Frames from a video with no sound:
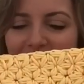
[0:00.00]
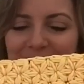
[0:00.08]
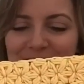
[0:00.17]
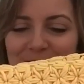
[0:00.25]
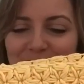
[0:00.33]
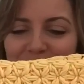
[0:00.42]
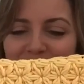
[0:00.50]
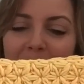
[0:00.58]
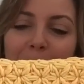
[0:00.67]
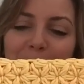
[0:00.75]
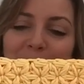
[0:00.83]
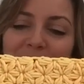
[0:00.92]
yeah, she was really
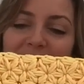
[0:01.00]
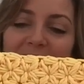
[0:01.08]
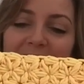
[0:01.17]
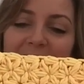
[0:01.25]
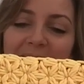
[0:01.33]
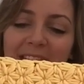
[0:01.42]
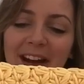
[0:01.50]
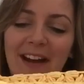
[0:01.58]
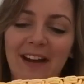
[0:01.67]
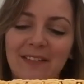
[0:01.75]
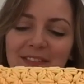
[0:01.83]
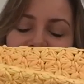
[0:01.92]
happy with it and
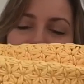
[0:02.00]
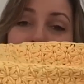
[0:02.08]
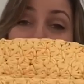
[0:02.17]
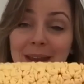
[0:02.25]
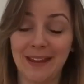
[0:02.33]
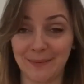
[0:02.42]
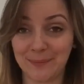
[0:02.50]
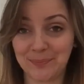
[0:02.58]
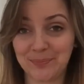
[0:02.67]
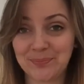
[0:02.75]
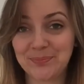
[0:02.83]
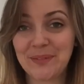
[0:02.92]
I was happy
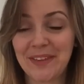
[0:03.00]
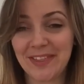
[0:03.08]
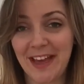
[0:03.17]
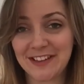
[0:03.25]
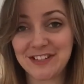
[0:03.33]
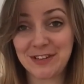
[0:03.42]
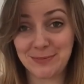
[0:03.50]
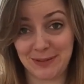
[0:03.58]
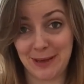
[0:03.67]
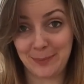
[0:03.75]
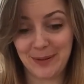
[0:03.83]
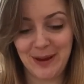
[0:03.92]
that she was
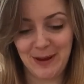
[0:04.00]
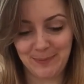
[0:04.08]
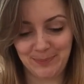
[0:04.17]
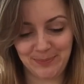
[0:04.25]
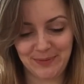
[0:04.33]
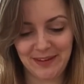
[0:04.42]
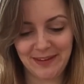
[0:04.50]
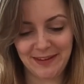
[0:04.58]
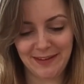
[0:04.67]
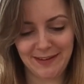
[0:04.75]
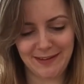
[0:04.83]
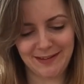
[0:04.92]
happy
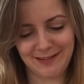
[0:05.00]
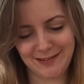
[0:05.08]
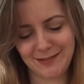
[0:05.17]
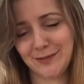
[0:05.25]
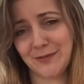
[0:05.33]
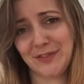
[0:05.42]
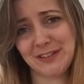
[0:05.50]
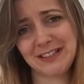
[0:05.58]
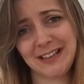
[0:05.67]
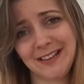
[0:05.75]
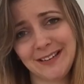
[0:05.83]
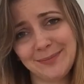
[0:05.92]

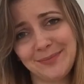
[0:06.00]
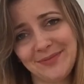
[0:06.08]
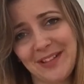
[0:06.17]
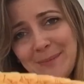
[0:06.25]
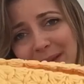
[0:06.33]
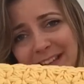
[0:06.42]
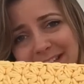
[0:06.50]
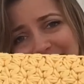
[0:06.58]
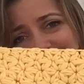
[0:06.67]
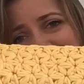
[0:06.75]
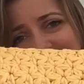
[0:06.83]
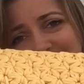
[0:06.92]
obviously that makes
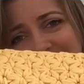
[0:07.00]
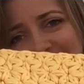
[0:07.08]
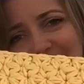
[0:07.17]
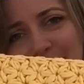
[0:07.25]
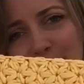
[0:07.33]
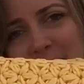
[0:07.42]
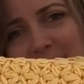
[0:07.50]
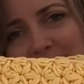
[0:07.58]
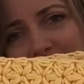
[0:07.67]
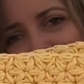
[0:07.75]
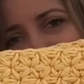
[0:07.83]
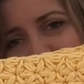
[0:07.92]
sense. I
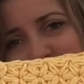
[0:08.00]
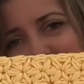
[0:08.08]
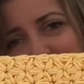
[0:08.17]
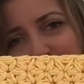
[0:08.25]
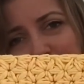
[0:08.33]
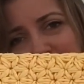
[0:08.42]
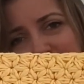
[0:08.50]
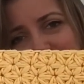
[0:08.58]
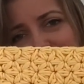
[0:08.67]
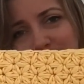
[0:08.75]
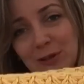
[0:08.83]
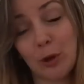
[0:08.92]
mean, anybody who has a
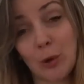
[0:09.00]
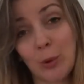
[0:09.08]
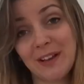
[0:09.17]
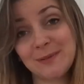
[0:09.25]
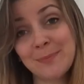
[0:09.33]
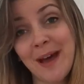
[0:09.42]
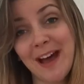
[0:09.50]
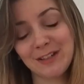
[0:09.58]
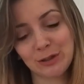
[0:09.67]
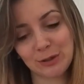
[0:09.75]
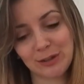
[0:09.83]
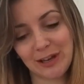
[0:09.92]
toddler or has met
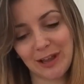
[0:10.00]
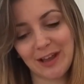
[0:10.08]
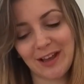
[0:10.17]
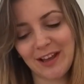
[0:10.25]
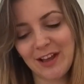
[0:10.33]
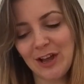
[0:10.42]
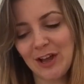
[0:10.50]
a toddler